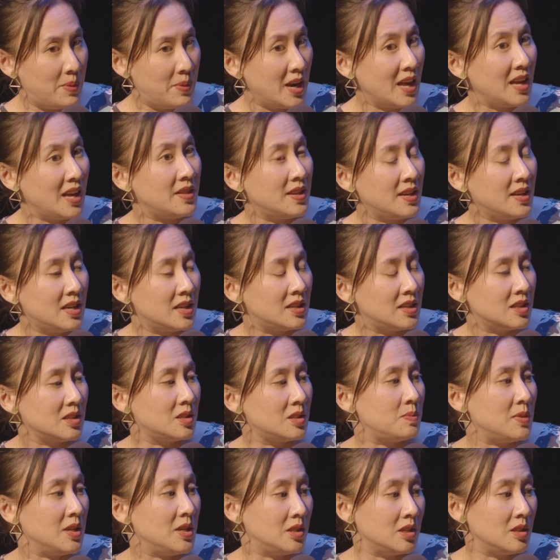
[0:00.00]
But I think it does
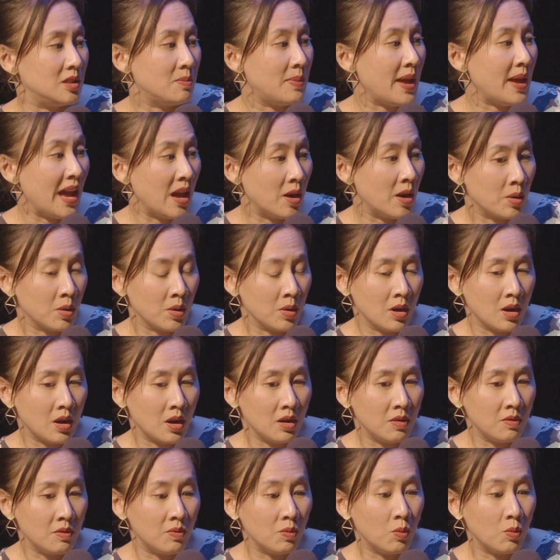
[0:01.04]
speak to the power
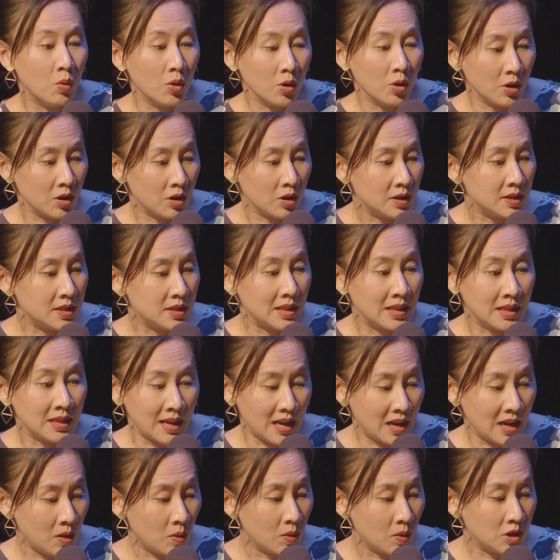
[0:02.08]
of words and
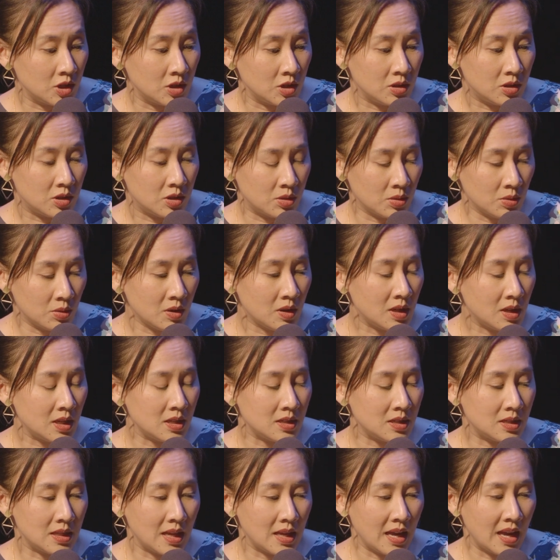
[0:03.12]
language and
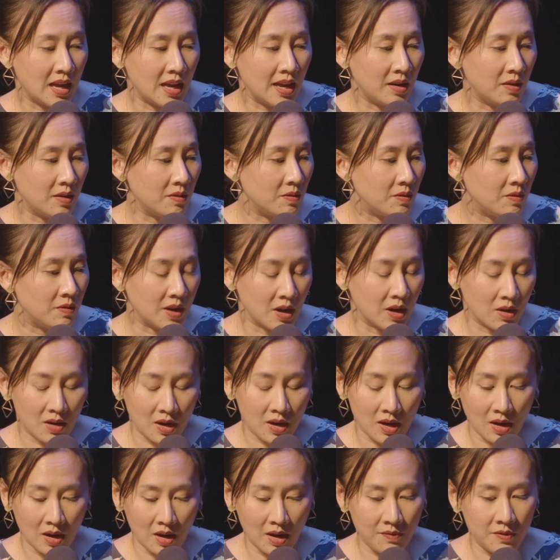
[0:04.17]
stories that
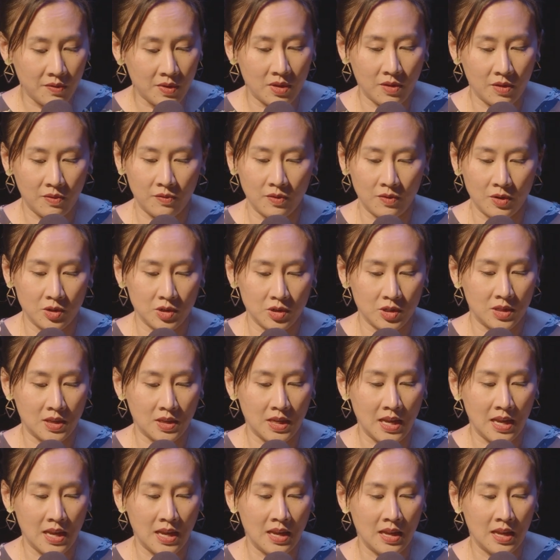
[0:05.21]
very often the first
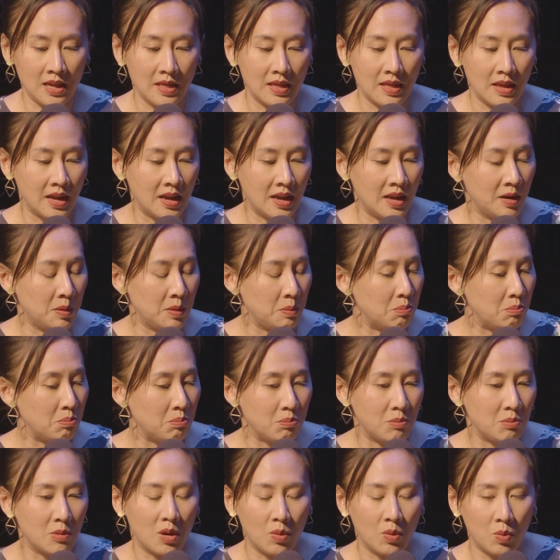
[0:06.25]
thing that
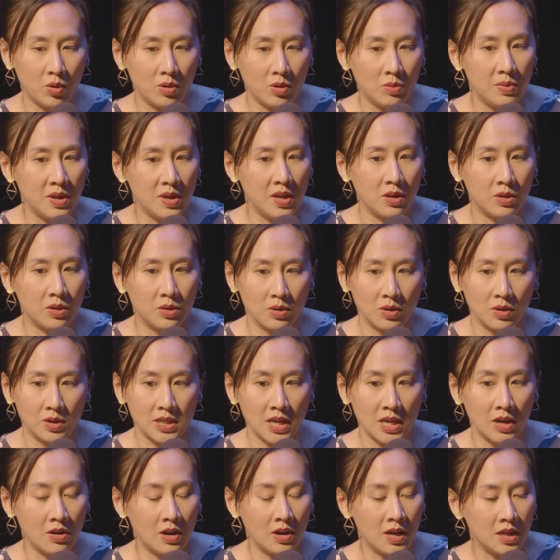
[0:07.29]
a would-be
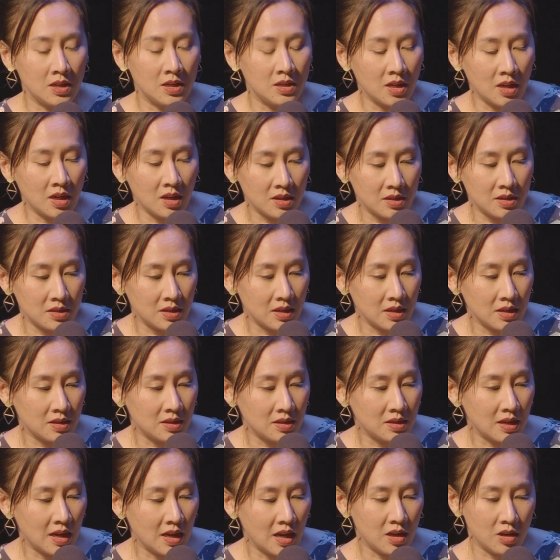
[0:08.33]
authoritarian does is
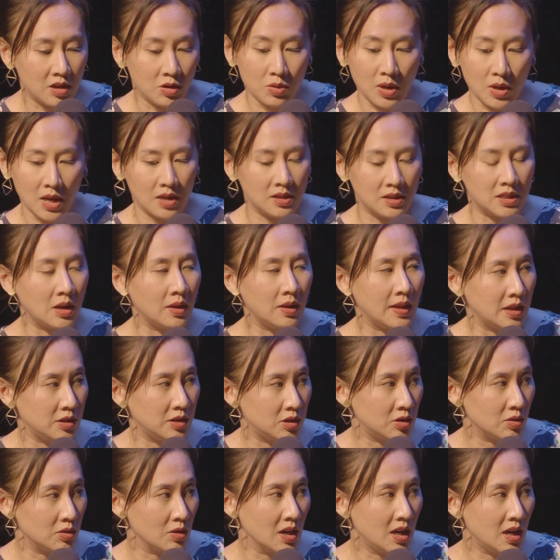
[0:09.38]
say, you can't tell that
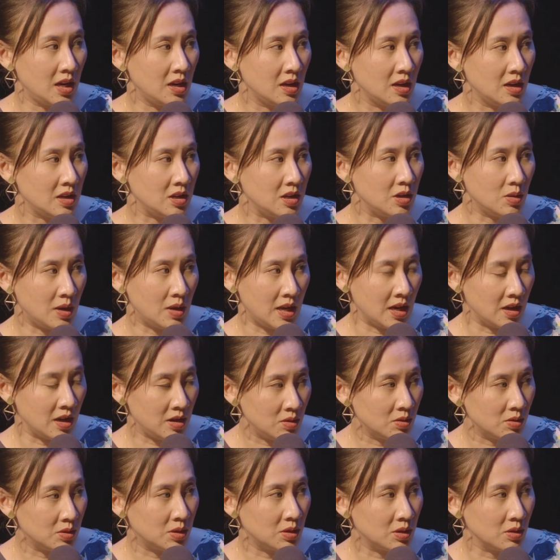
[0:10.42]
story. You can't
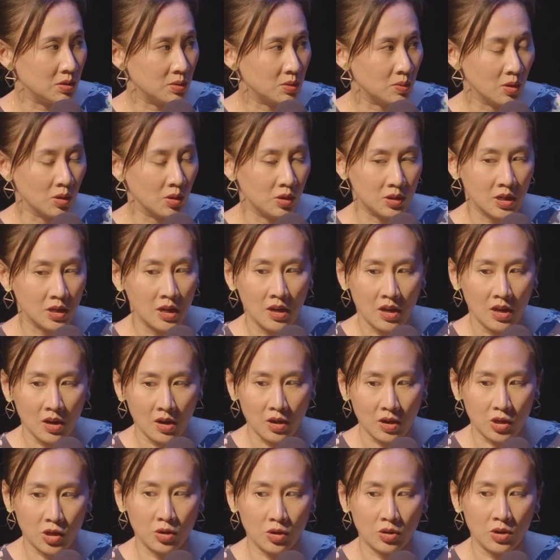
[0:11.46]
use those words.
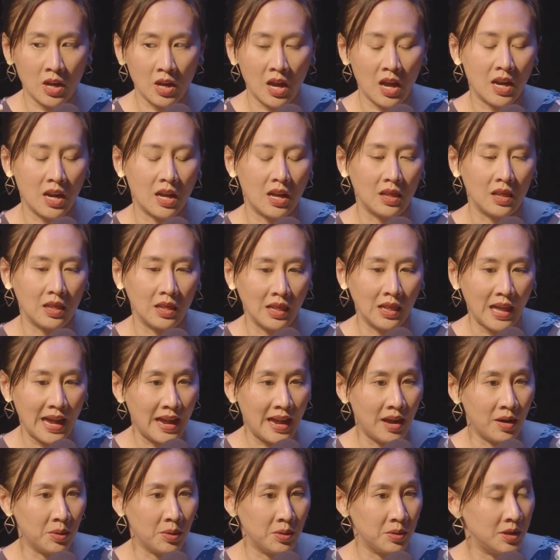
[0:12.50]
You're not
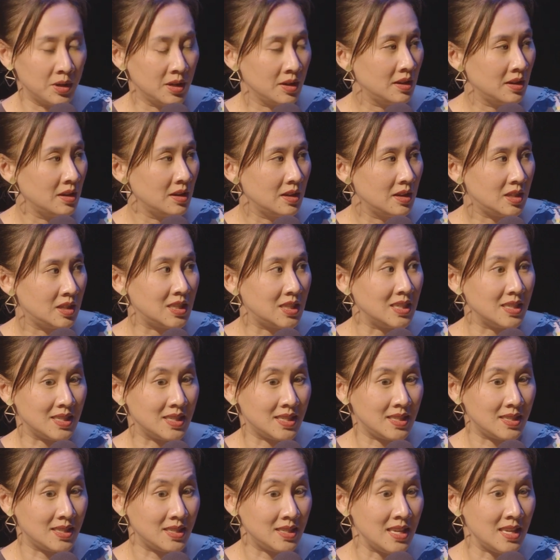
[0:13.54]
allowed to
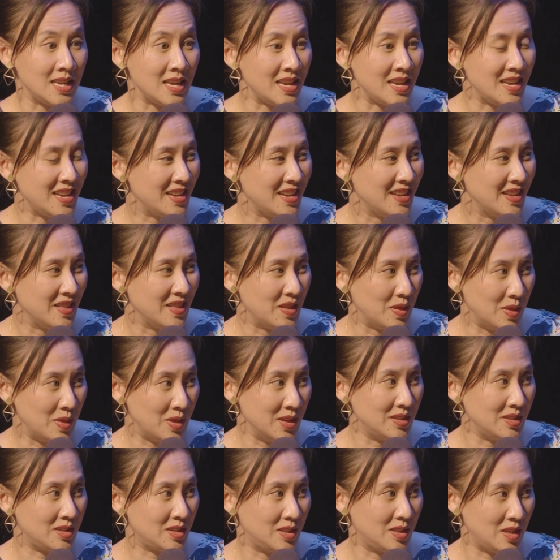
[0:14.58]
see
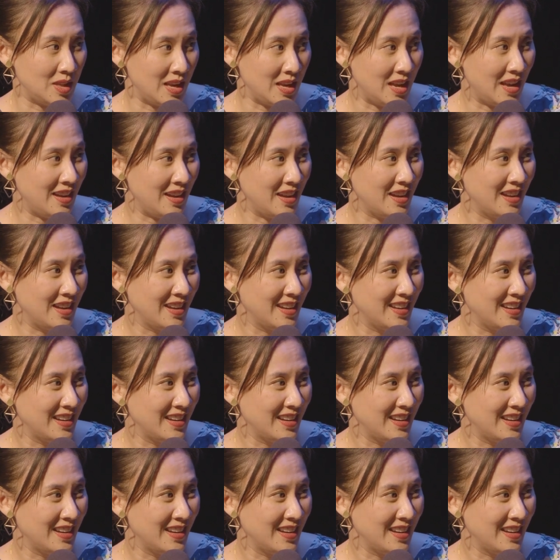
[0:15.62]
this thing.